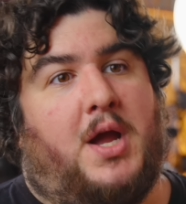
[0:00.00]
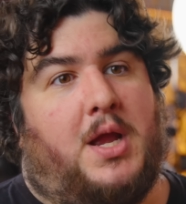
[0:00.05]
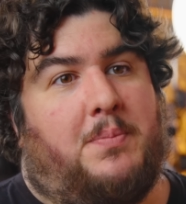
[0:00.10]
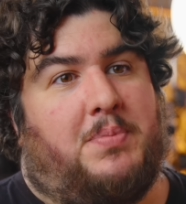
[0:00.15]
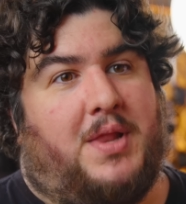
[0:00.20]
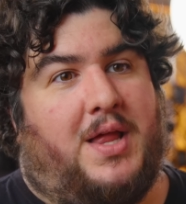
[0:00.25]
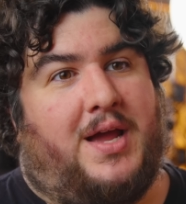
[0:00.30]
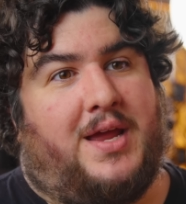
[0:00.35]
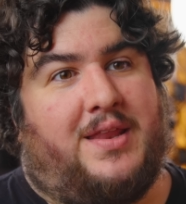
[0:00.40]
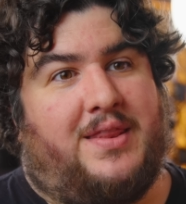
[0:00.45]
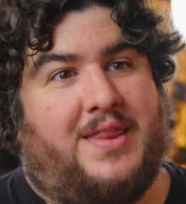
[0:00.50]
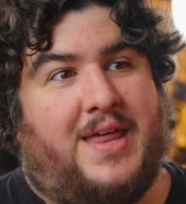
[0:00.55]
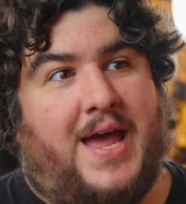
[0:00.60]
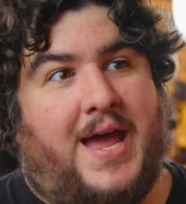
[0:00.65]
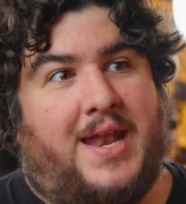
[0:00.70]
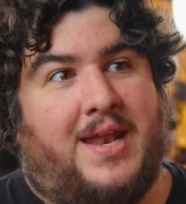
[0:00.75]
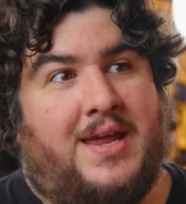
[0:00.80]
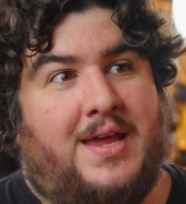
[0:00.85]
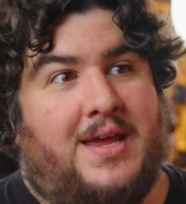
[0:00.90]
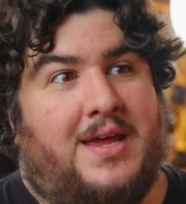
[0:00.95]
pipeline
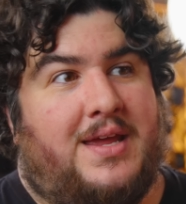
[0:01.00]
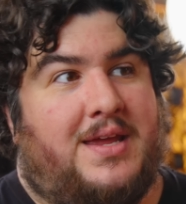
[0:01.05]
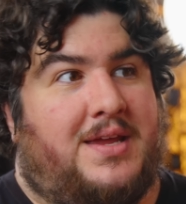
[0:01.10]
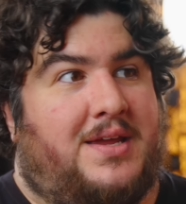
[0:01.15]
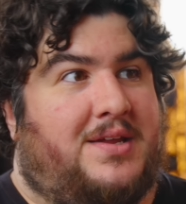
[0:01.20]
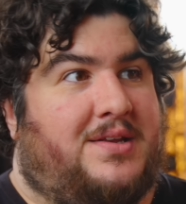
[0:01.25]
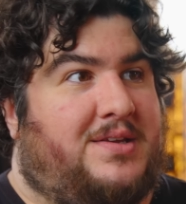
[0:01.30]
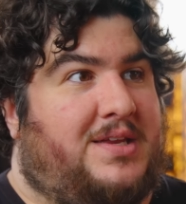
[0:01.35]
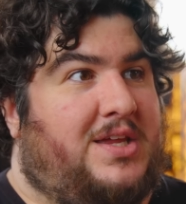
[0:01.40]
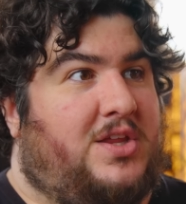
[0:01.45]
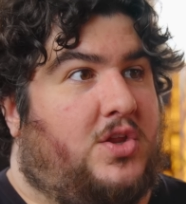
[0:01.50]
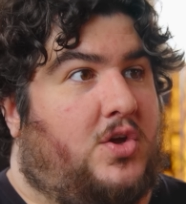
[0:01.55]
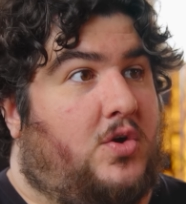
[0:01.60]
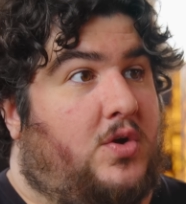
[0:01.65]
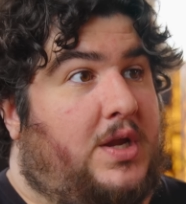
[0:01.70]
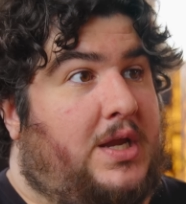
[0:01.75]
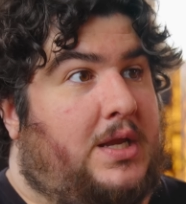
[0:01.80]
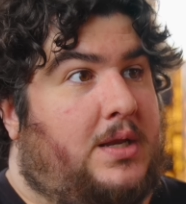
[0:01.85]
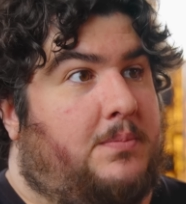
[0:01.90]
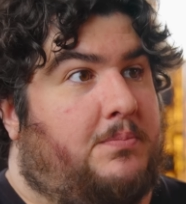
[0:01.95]
that is
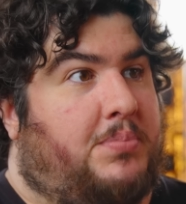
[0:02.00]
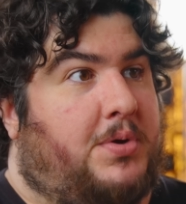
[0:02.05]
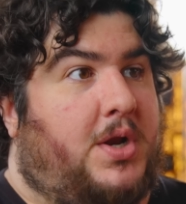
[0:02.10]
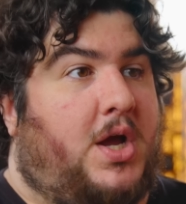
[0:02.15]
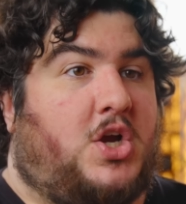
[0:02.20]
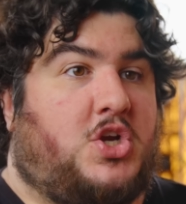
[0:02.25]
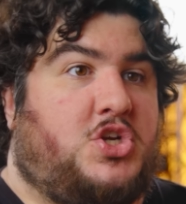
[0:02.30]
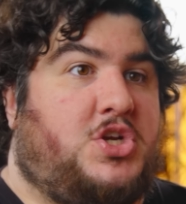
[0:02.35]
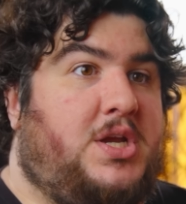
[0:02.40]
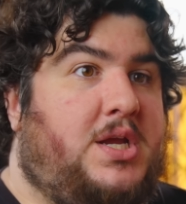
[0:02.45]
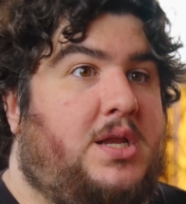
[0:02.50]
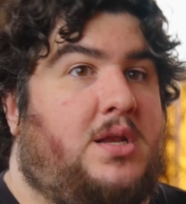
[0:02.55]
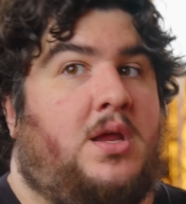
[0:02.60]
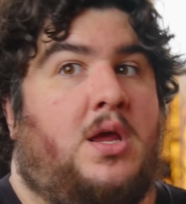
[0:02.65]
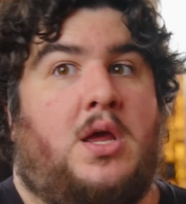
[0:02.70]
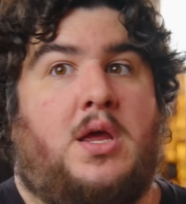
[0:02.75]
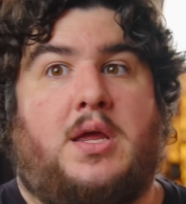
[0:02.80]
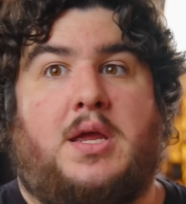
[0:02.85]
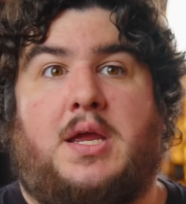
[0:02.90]
either in production,